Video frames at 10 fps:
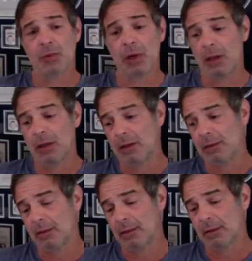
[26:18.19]
Well,
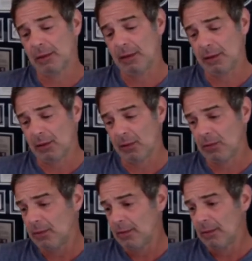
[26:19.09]
you
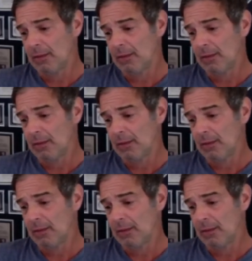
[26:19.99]
know,